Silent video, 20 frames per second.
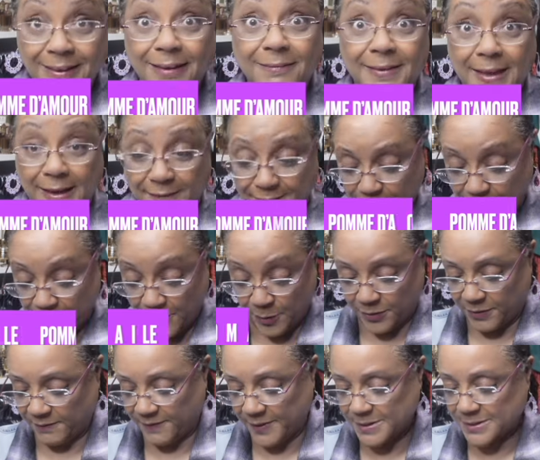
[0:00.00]
Love that for
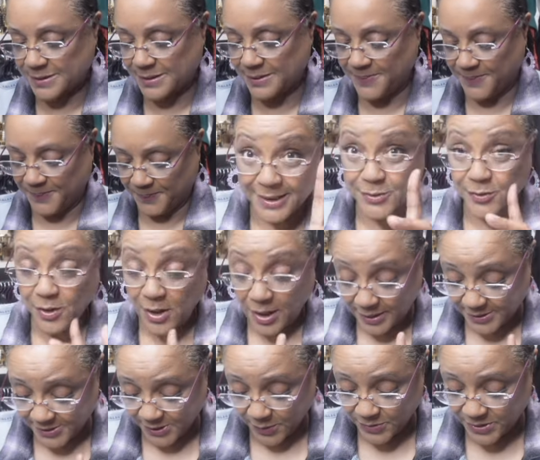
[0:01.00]
both of us. These are
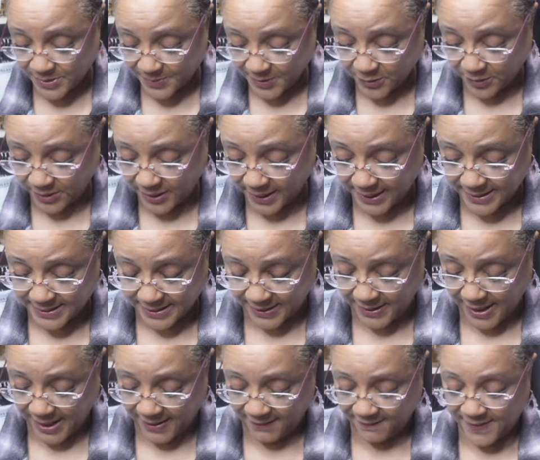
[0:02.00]
also some other things I,
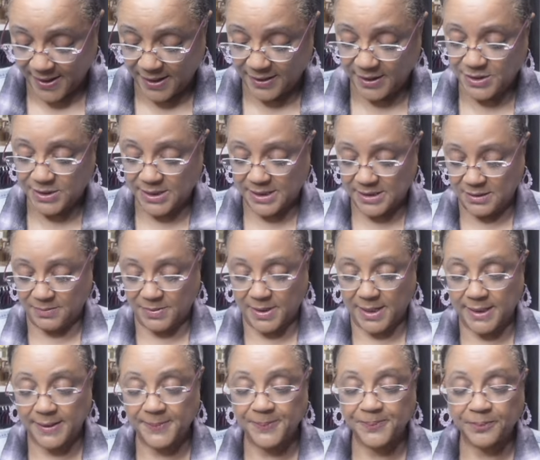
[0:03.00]
I found at
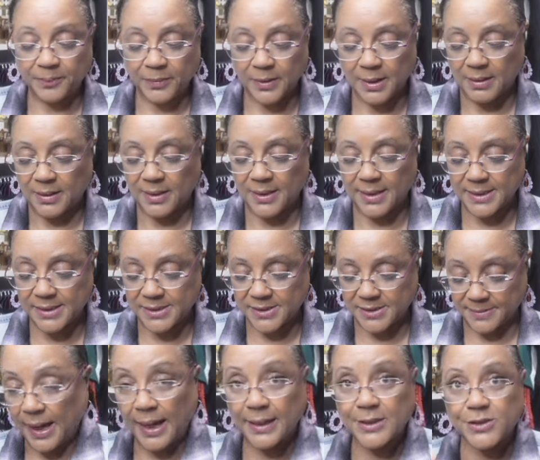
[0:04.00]
JCPenney.
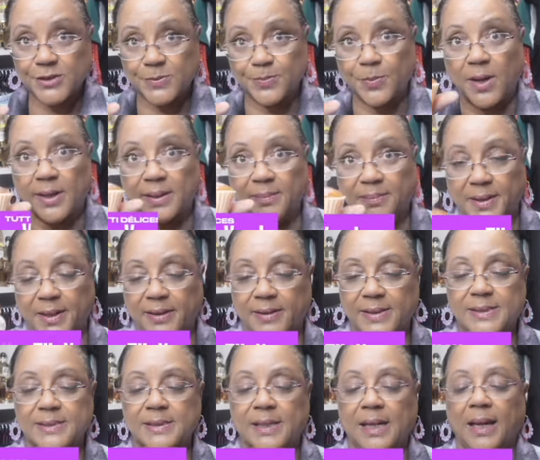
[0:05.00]
This I just bought in
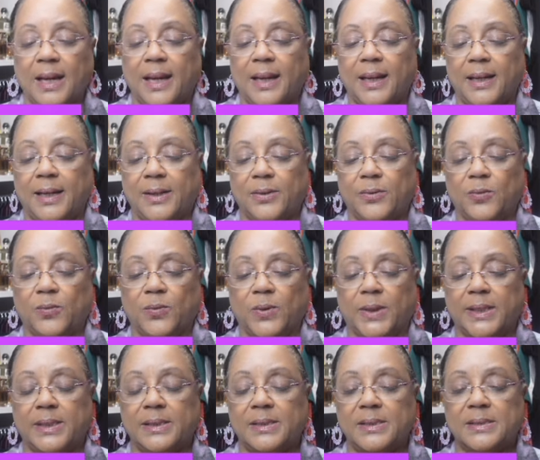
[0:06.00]
Paris. It
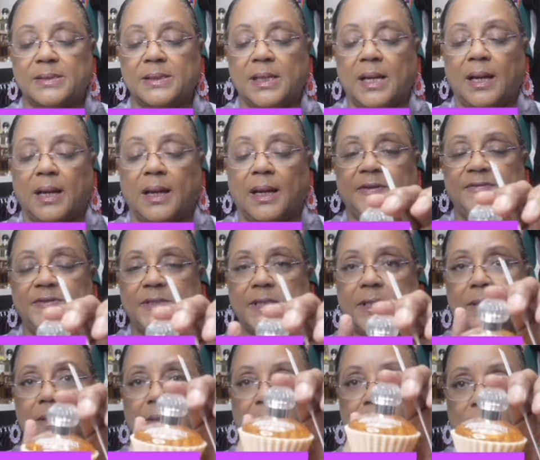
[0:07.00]
was
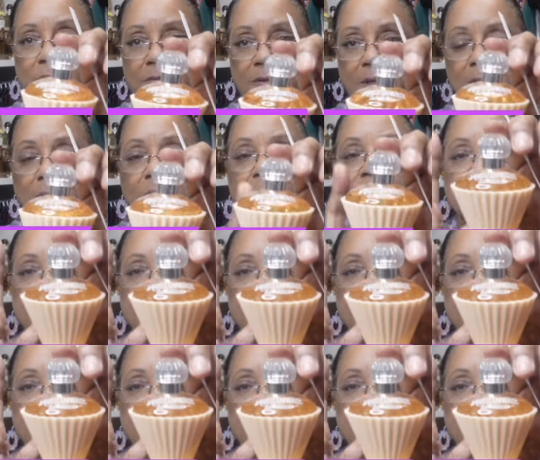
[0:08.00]
15 euro.